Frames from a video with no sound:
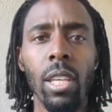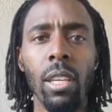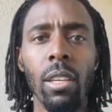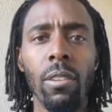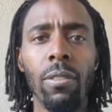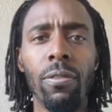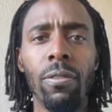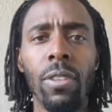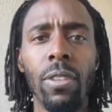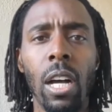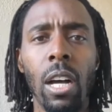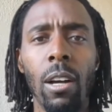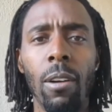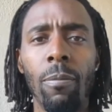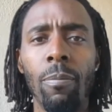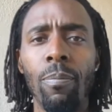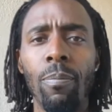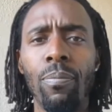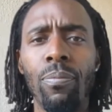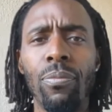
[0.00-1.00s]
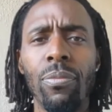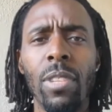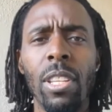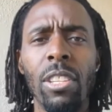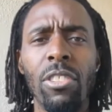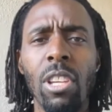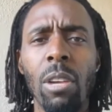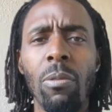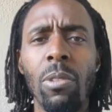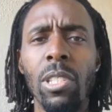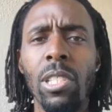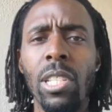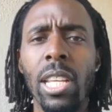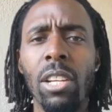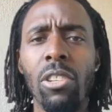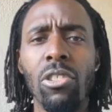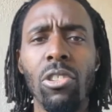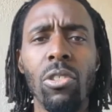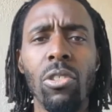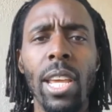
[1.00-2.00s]
if someone
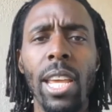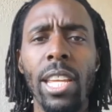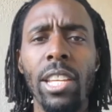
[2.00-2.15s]
tells you,